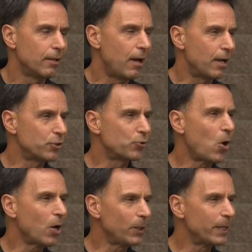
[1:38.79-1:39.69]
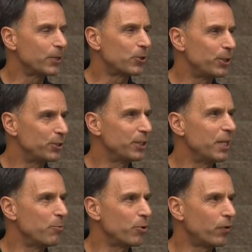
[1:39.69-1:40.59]
uh, strongly encouraging
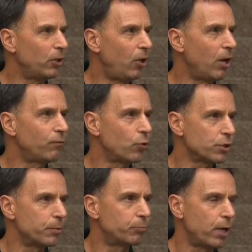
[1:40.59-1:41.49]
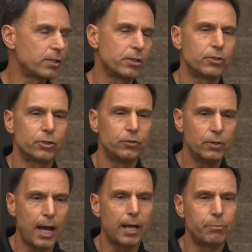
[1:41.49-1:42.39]
them with our law enforcement presence to
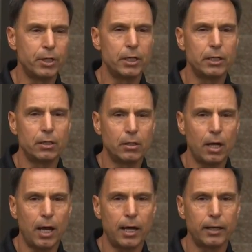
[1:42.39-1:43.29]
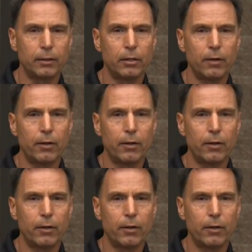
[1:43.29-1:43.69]
not be in uh,